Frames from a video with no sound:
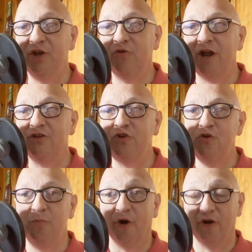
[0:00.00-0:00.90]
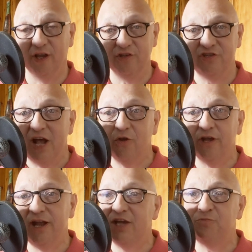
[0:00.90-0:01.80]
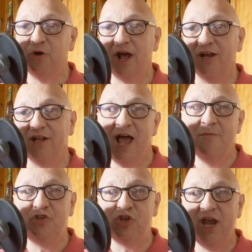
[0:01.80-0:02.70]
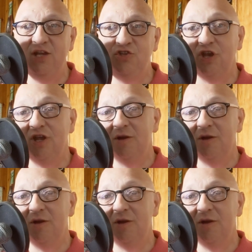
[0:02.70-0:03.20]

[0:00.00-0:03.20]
Greta Thunberg is not only an expert on climate change,